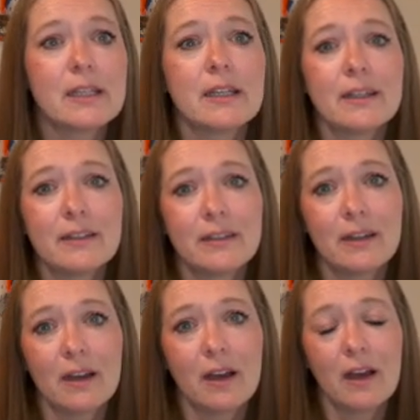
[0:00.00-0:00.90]
in
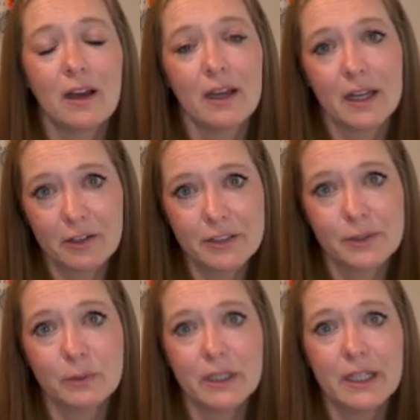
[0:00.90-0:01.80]
uh,
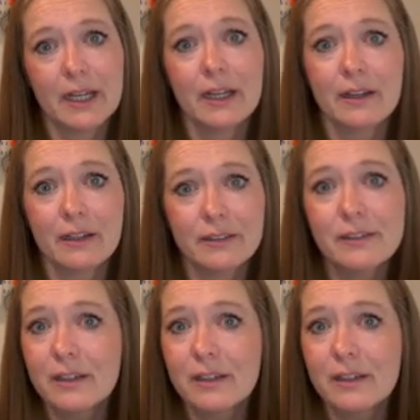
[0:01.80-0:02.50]
Arizona and